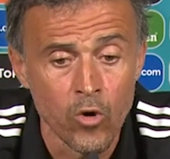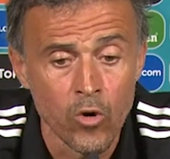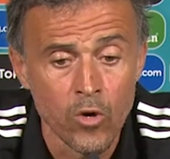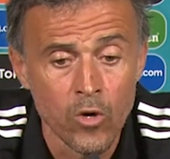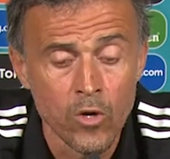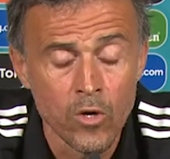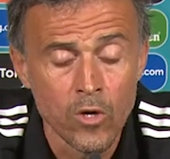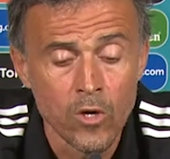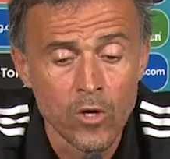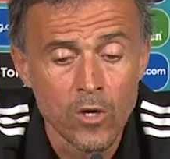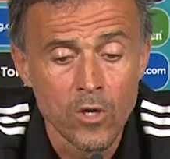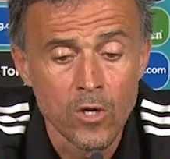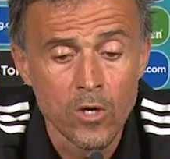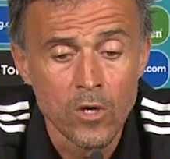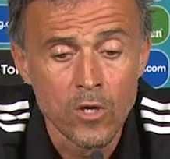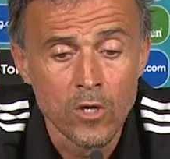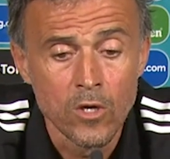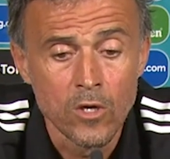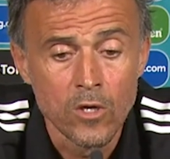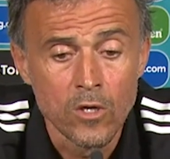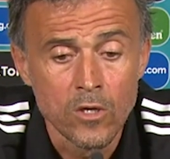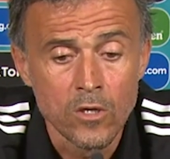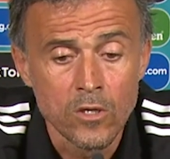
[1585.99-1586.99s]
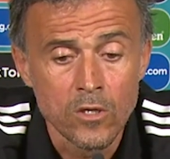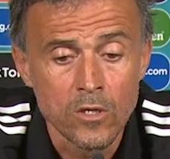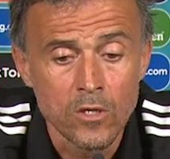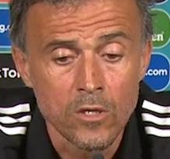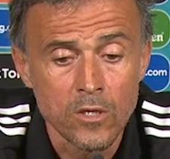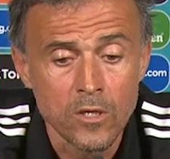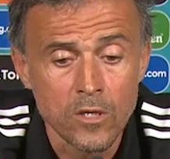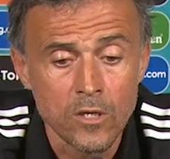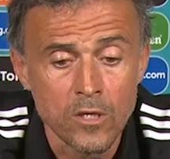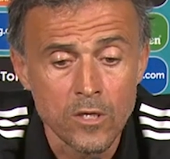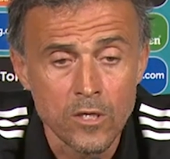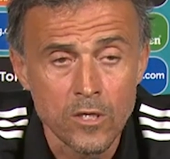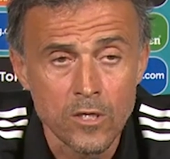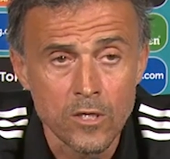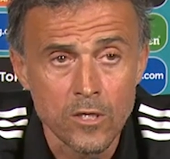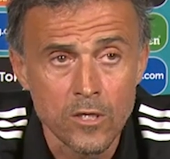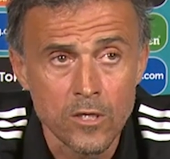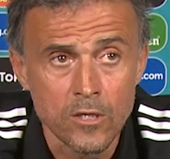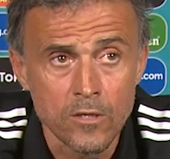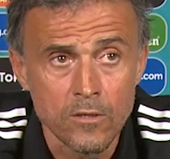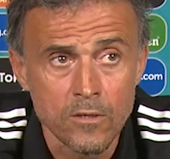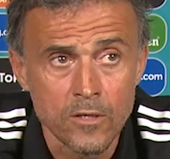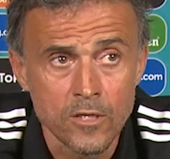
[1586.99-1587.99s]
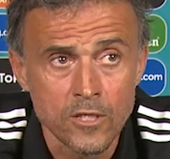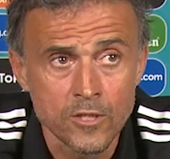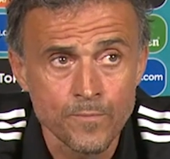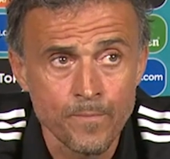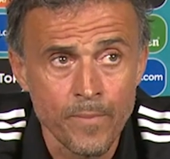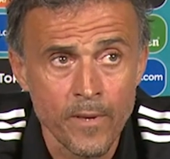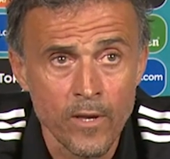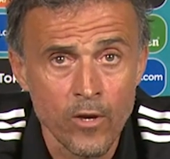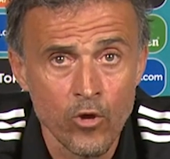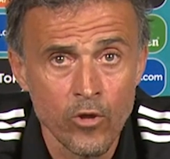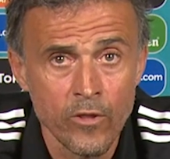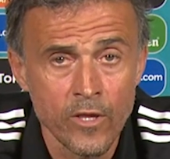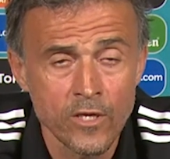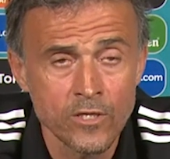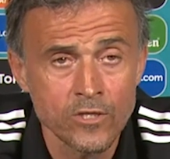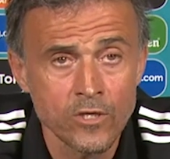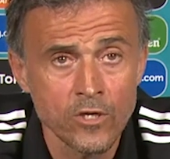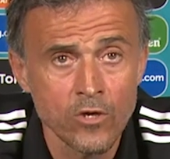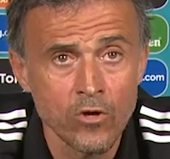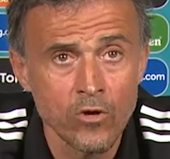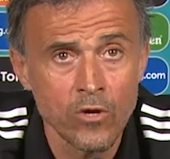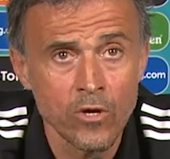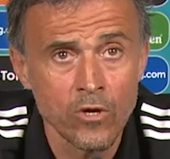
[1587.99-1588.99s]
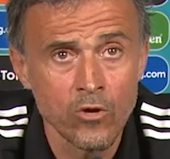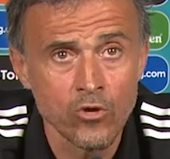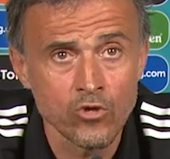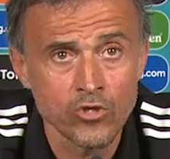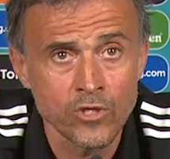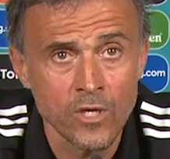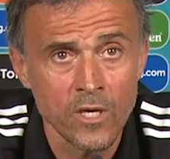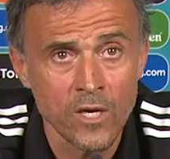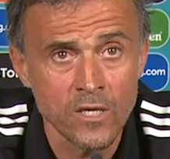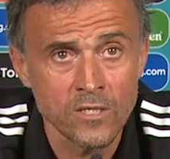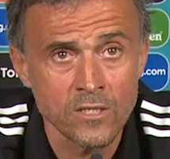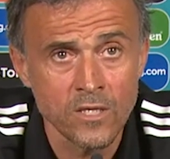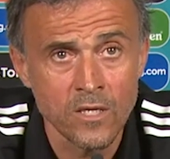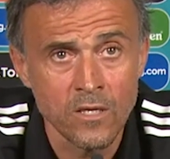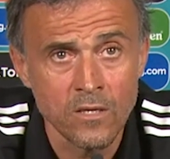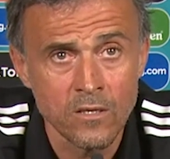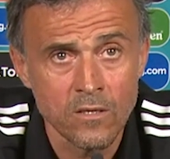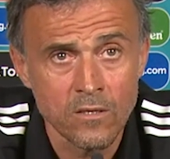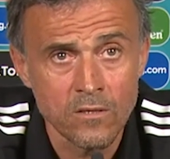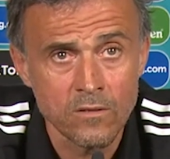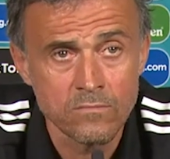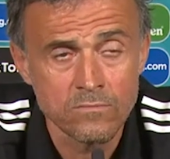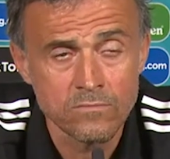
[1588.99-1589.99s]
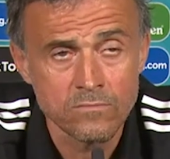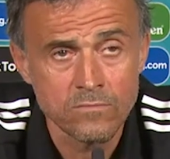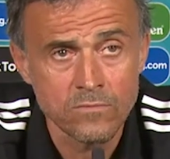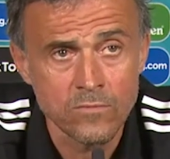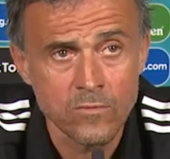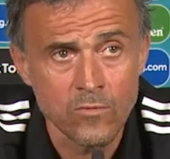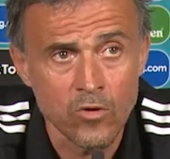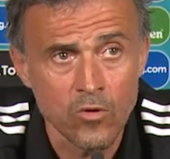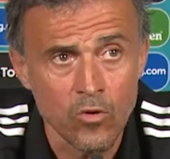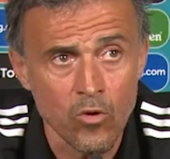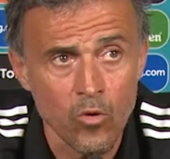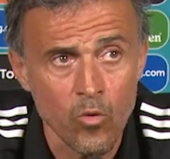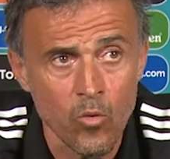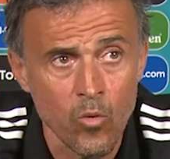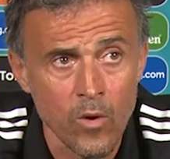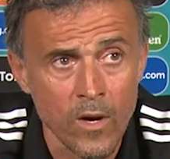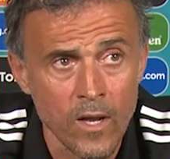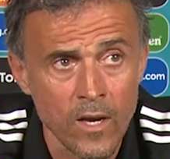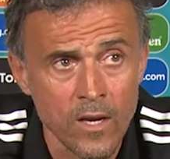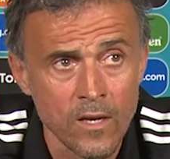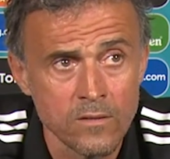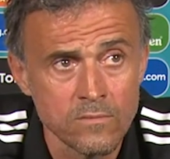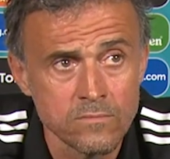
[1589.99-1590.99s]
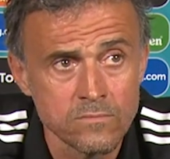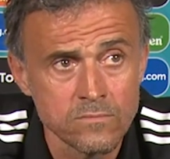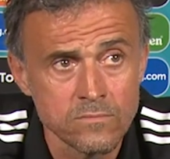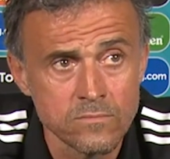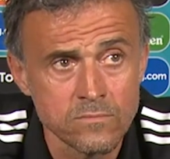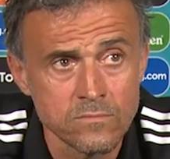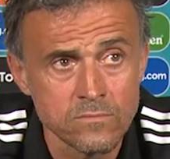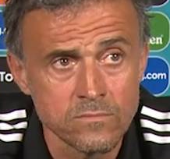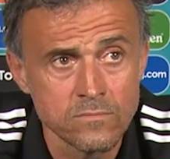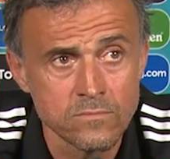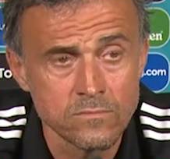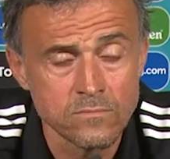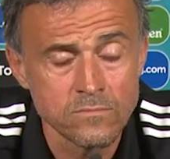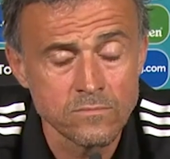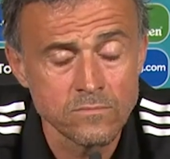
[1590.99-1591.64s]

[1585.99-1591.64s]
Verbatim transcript: during the game that we'll have to defend, perhaps more than we have done in previous matches, but I hope